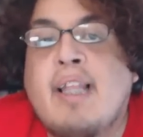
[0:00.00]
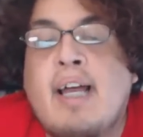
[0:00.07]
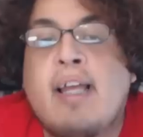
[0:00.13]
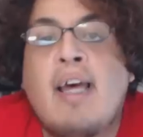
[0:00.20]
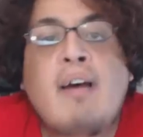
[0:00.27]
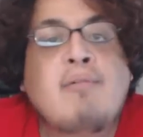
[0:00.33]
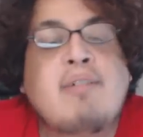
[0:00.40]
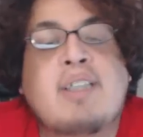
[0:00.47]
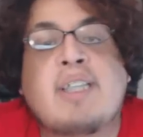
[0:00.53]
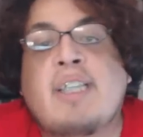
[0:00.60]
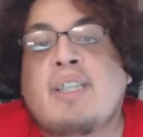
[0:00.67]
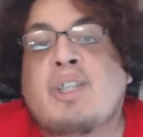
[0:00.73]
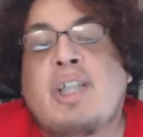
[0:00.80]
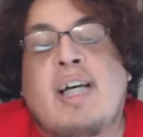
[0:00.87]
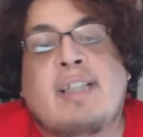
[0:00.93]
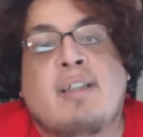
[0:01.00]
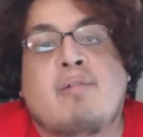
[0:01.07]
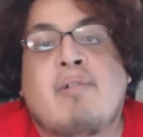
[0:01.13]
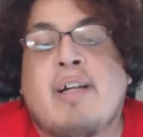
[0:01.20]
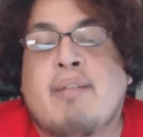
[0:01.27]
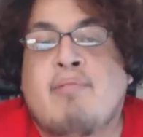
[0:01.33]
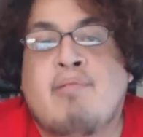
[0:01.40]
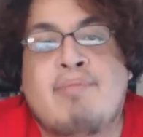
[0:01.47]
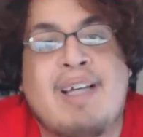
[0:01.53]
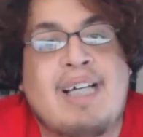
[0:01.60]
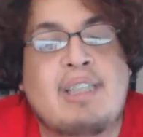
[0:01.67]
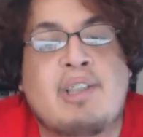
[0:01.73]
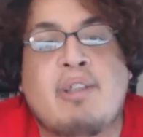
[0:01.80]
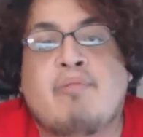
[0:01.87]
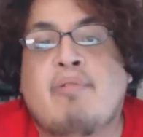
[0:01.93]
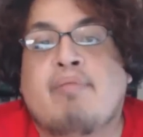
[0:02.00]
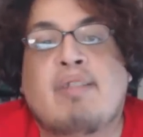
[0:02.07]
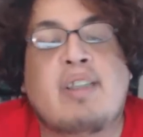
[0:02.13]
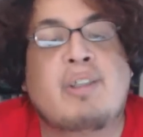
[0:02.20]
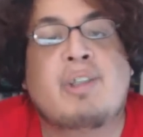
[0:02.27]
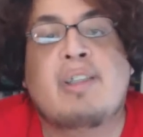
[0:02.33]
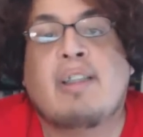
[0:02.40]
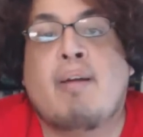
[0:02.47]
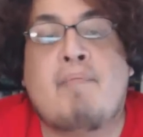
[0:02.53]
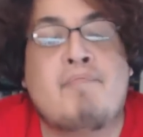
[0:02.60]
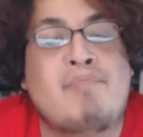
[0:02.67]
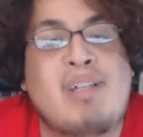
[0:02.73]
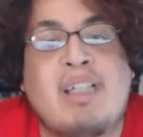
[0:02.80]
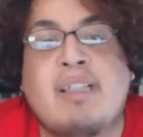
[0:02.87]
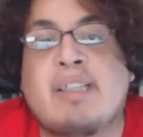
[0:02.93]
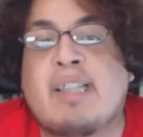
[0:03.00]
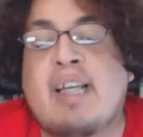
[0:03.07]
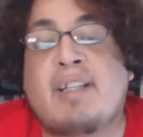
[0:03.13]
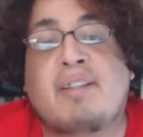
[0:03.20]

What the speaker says: Like, we've seen she has incredible magic. We've seen she's a beast.